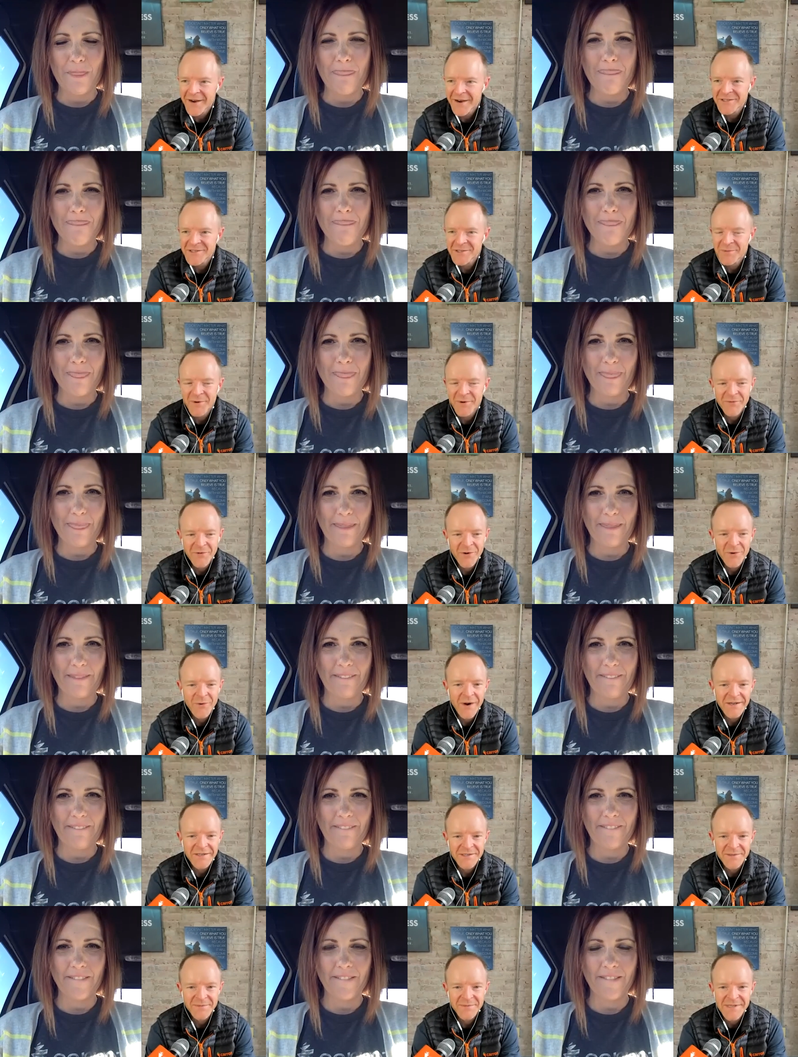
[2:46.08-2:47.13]
Speaker 1: customer for
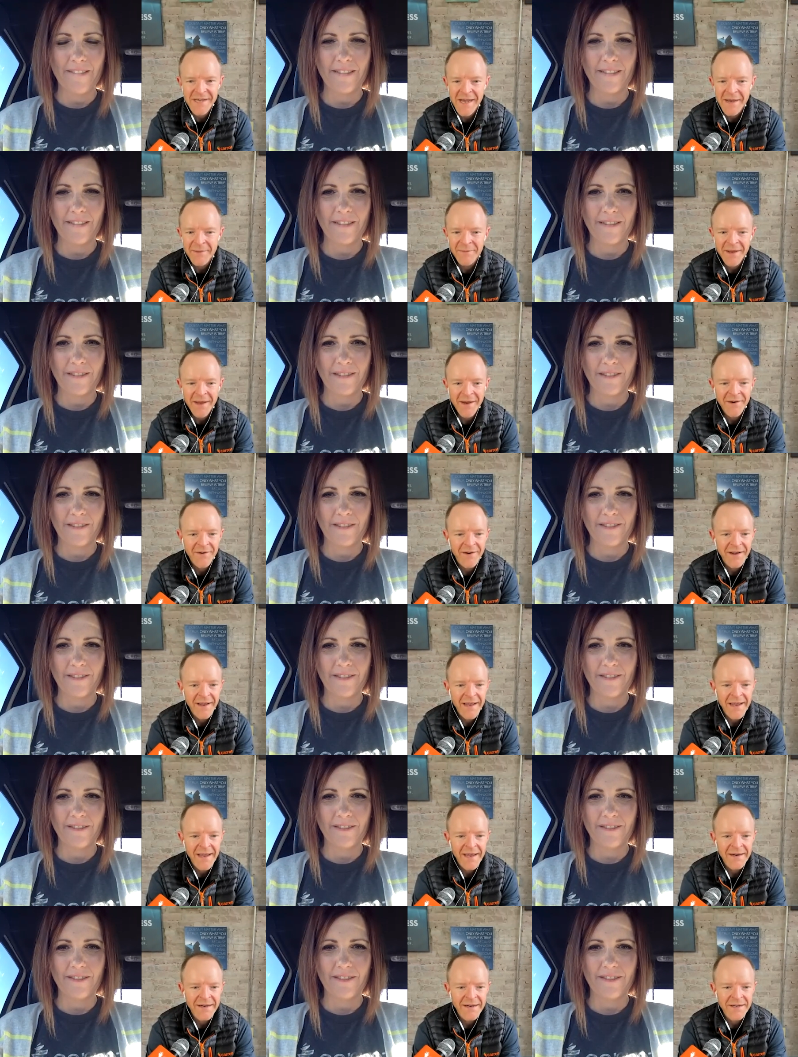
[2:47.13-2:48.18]
quite some time now,
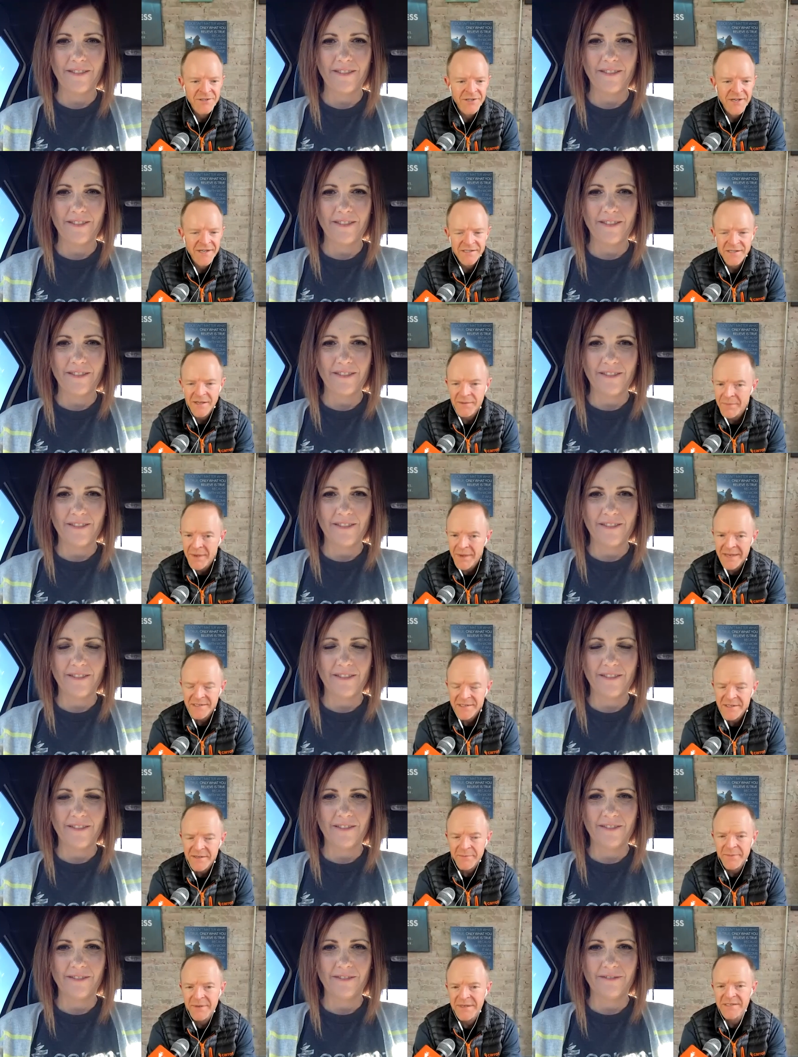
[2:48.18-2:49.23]
and she has an
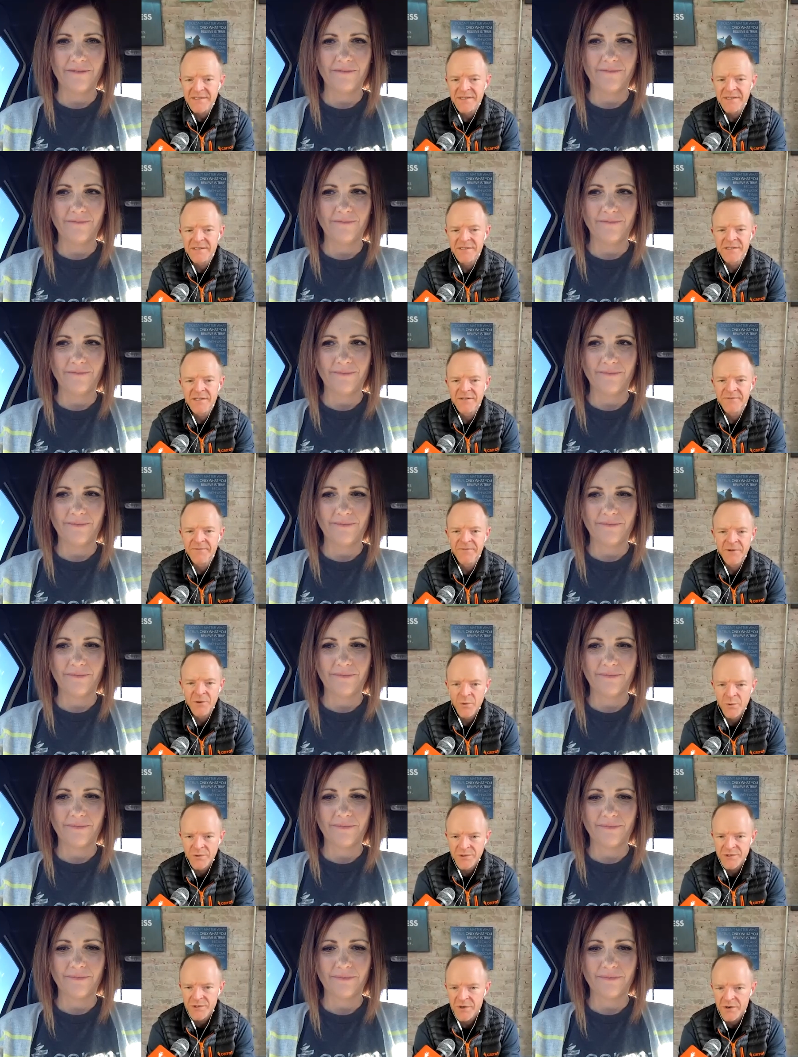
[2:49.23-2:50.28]
amazing business that
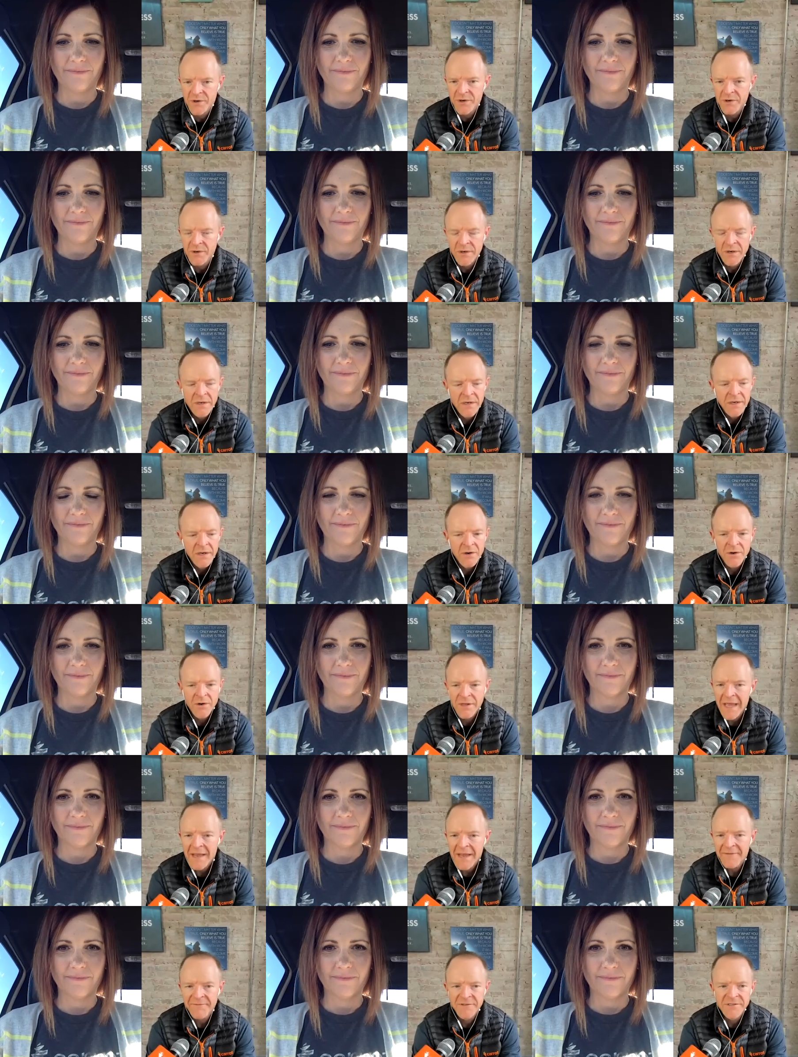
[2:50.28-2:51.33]
fuels her
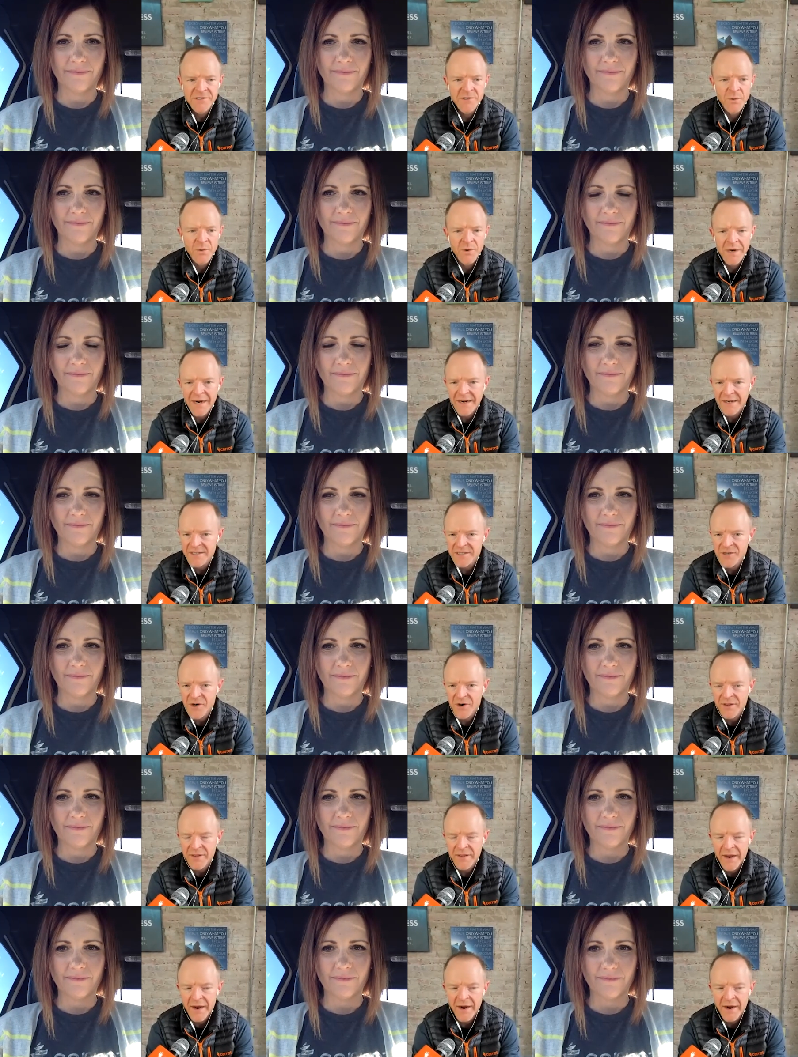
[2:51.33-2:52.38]
life. And so we'll kind of
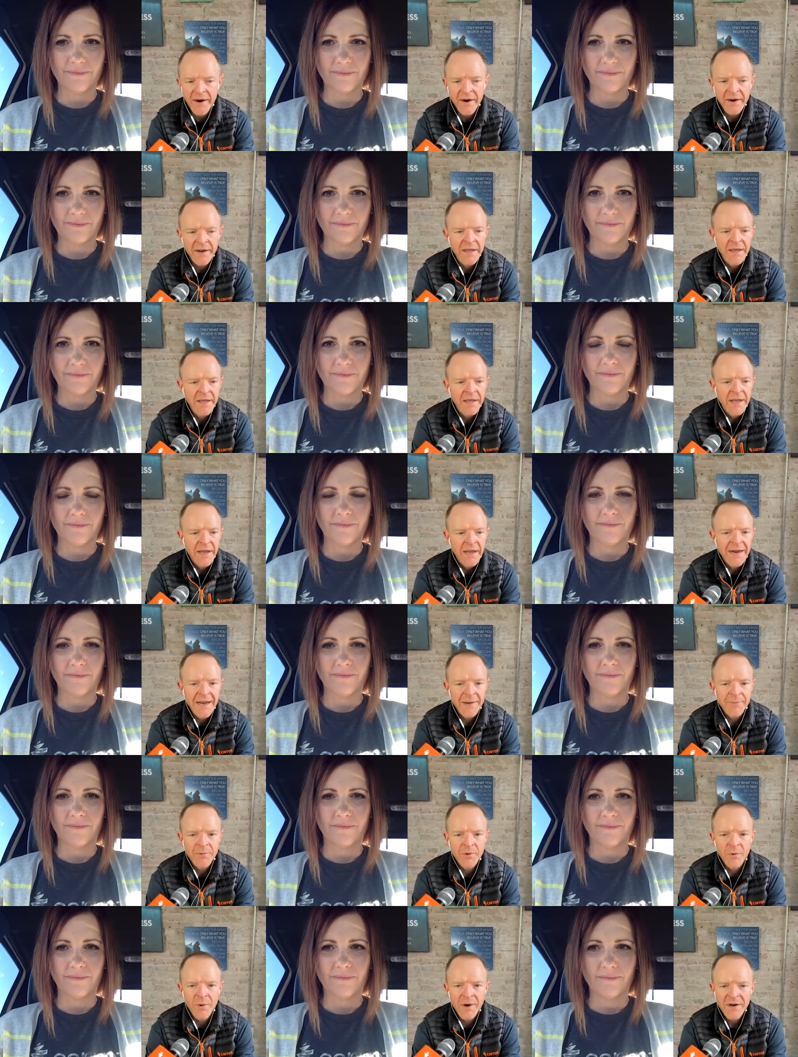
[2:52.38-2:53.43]
start there. And
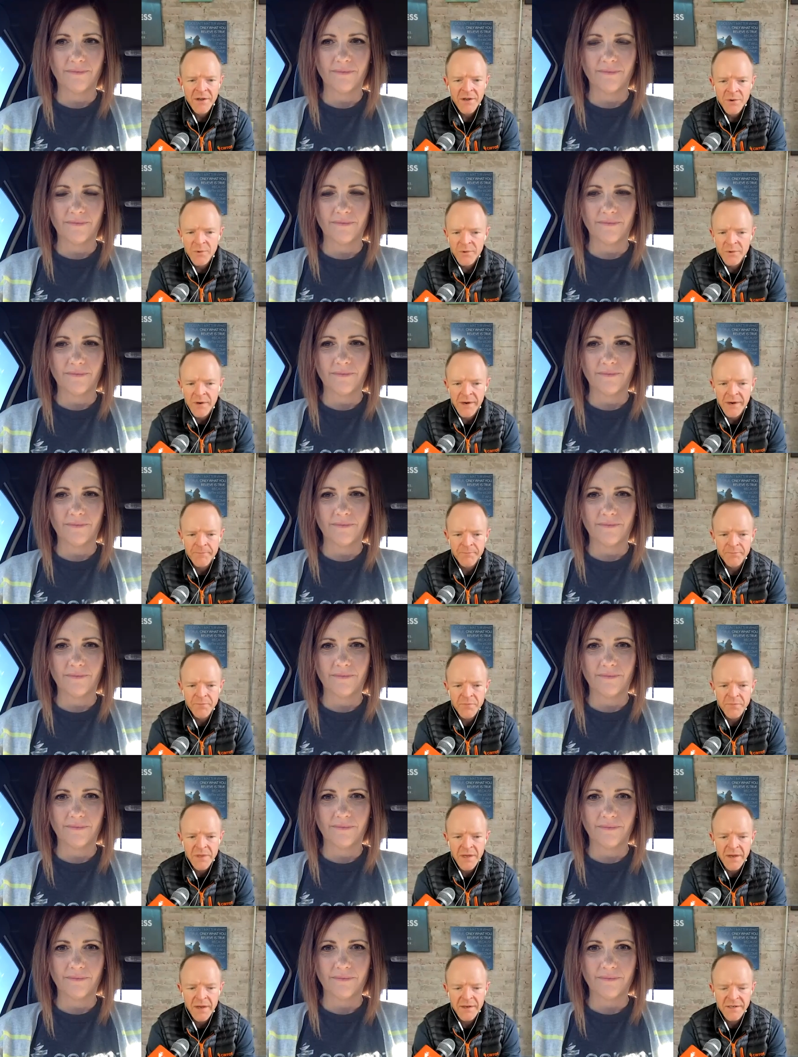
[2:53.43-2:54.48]
April, why don't you
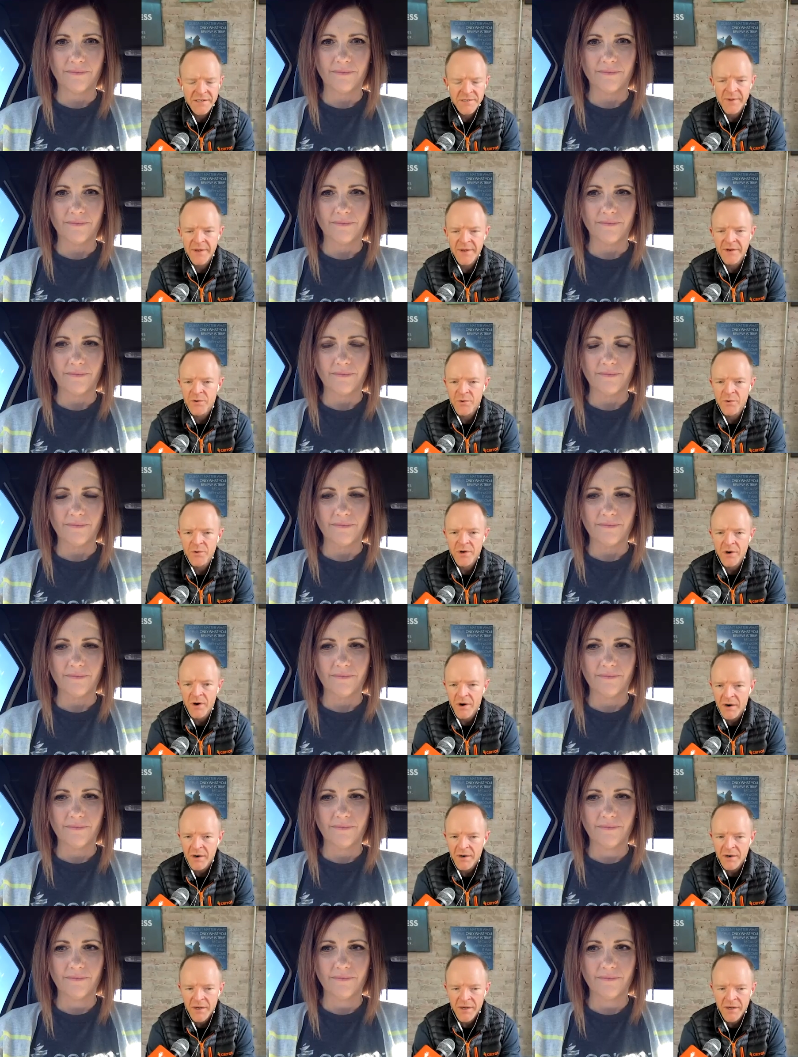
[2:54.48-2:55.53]
explain who you
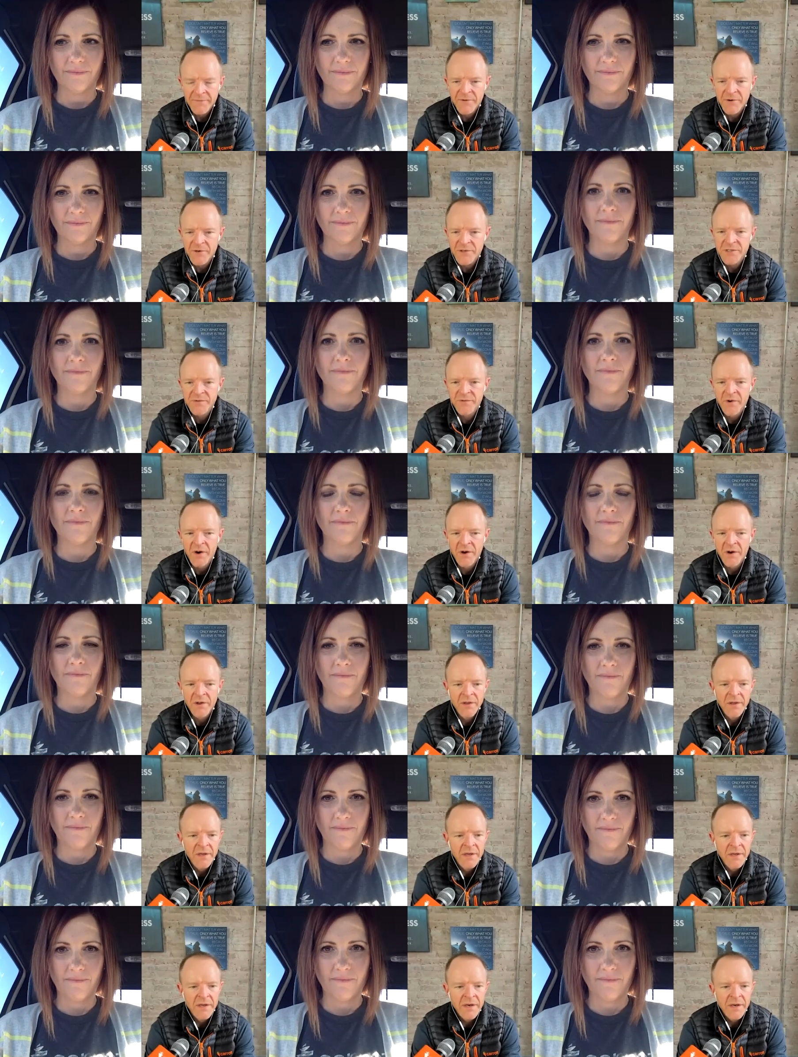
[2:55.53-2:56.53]
are, first of all,